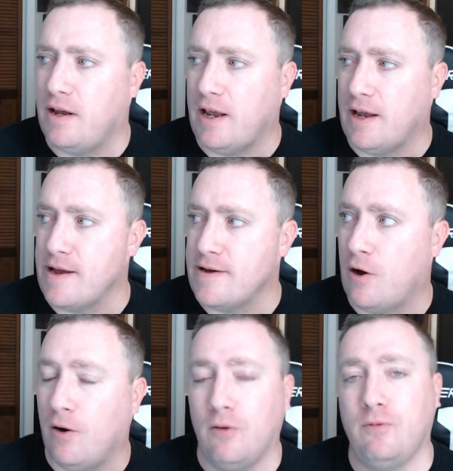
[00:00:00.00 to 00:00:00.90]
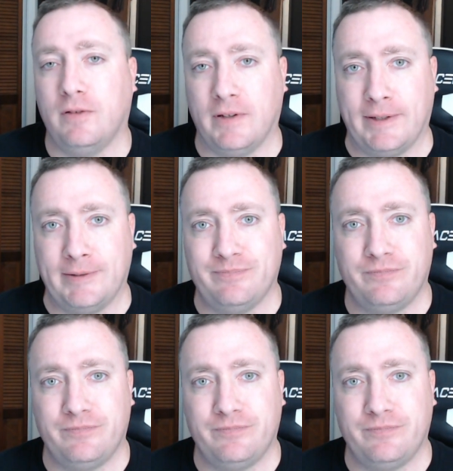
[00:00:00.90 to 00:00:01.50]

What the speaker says: and hopefully